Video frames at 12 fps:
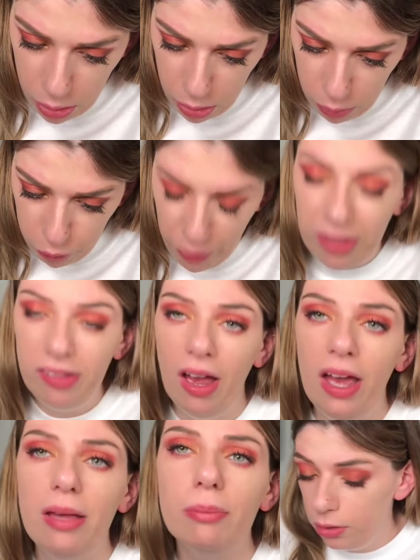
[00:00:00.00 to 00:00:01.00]
Red
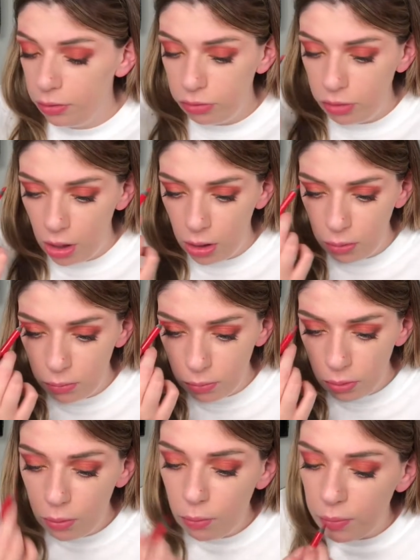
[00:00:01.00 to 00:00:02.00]
Tape. So
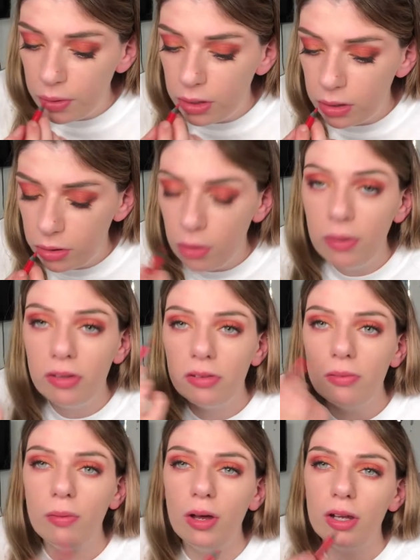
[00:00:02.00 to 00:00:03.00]
what we're going to do is
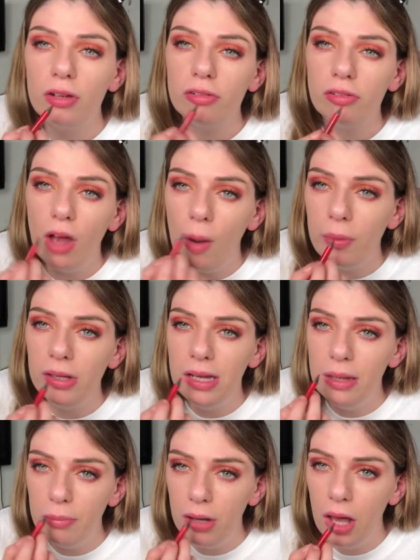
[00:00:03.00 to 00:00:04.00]
we're going to start with a lip
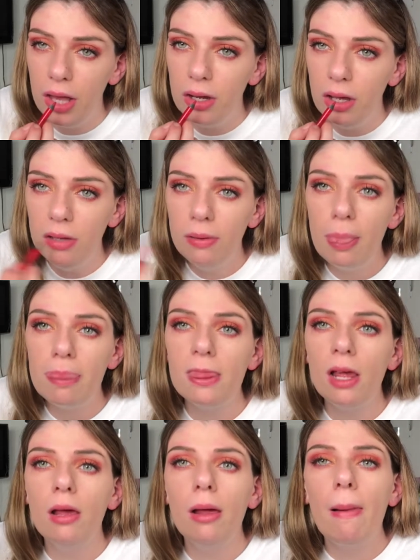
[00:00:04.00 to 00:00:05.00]
liner.
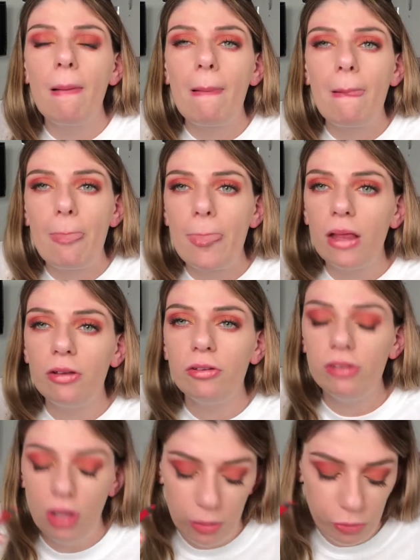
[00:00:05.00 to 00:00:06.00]

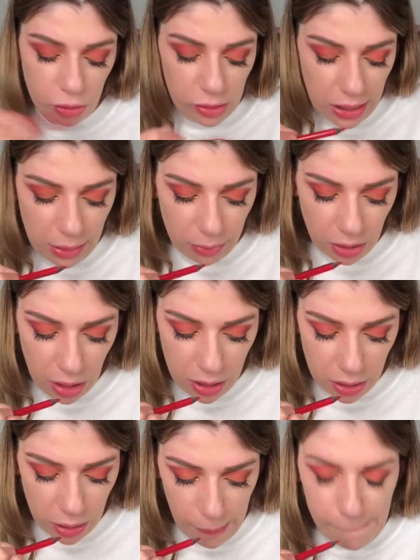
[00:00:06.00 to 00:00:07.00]
So do the lip
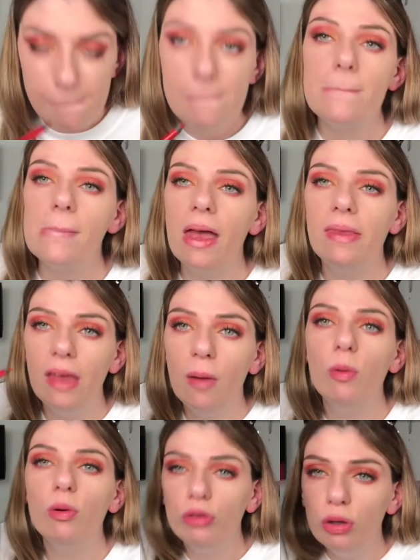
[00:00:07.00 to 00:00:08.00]
liner, and then we'll
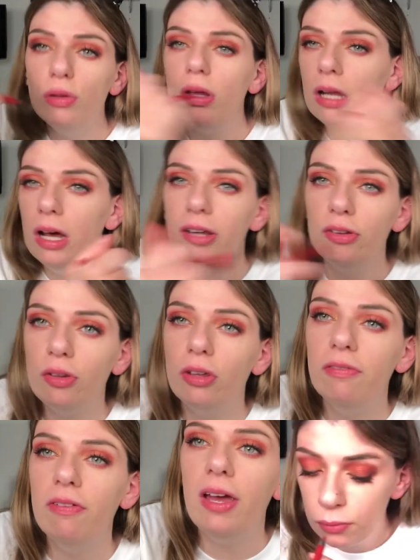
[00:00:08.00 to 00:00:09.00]
do the lines on the
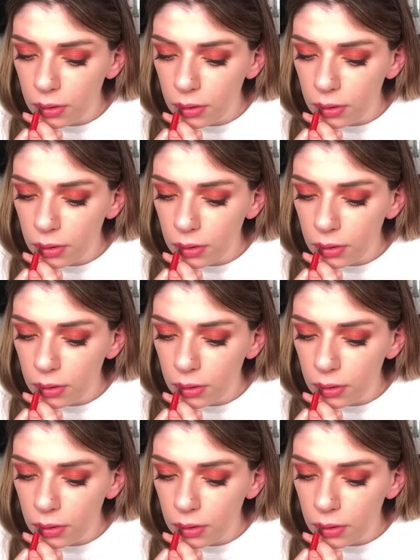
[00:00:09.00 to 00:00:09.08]
face.